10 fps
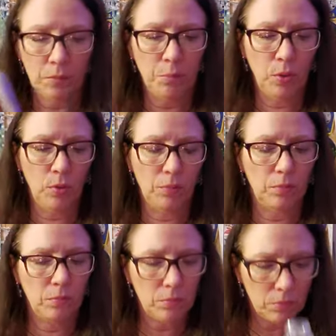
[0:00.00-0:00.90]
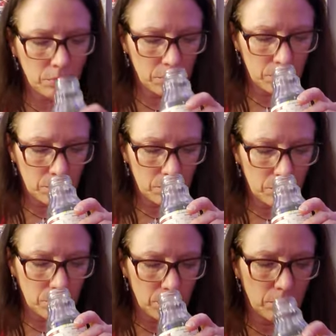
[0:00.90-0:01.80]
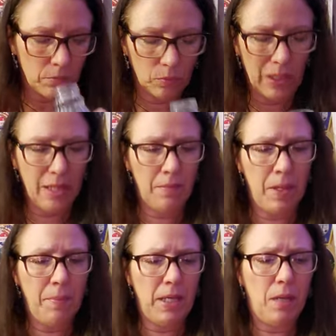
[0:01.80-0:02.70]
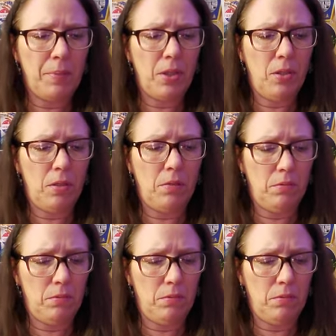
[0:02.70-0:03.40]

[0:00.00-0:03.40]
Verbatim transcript: Boom. Wow, that might not be good.